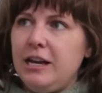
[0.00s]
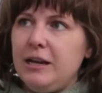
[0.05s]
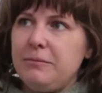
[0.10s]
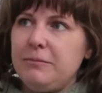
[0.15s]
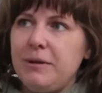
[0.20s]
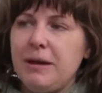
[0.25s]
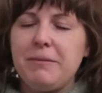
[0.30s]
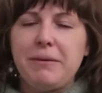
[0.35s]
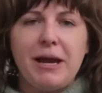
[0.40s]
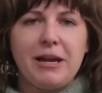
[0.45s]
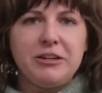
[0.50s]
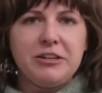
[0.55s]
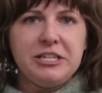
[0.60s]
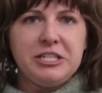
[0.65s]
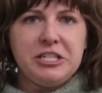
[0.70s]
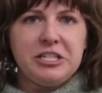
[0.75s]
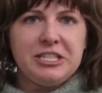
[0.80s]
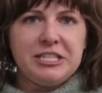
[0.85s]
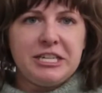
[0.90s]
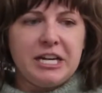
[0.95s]
My battery
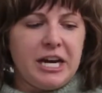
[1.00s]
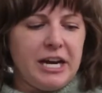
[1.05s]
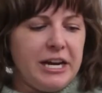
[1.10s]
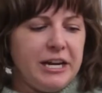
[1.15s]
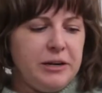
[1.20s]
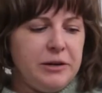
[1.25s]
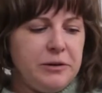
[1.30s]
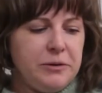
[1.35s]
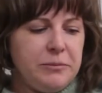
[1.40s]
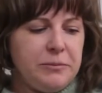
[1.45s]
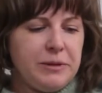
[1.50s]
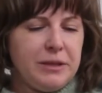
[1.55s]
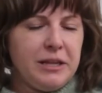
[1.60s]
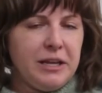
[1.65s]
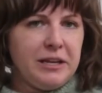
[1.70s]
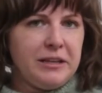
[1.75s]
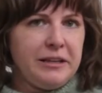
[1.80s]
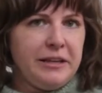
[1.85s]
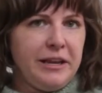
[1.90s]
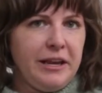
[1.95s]
just died, but
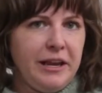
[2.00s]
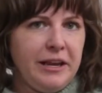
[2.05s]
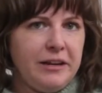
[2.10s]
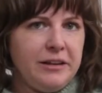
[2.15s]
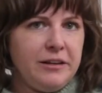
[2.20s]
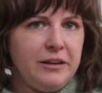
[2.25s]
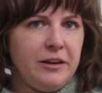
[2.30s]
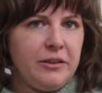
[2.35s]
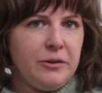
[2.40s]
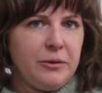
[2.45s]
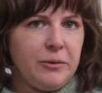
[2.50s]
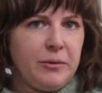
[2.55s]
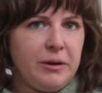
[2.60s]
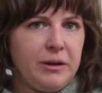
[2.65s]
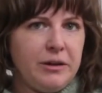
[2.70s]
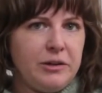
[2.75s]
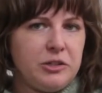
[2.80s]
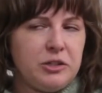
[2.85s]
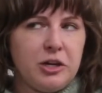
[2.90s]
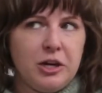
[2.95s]
luckily I had another
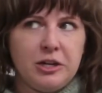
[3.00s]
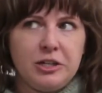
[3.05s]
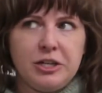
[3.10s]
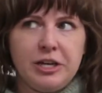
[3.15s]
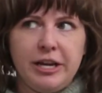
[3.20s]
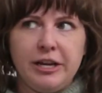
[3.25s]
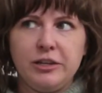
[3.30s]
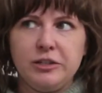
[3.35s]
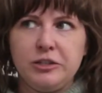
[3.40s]
one charging,